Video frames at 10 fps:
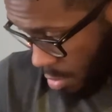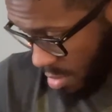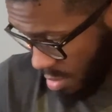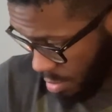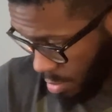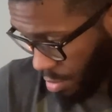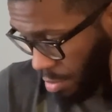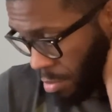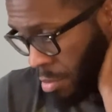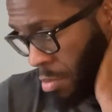
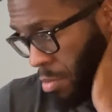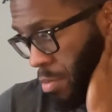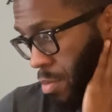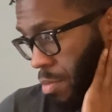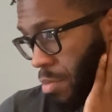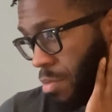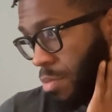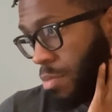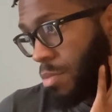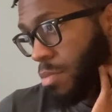
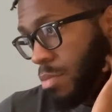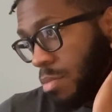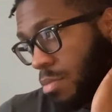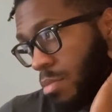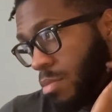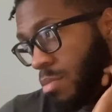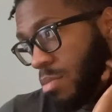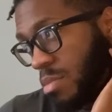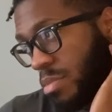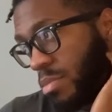
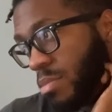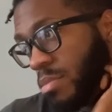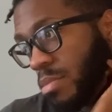[no speech]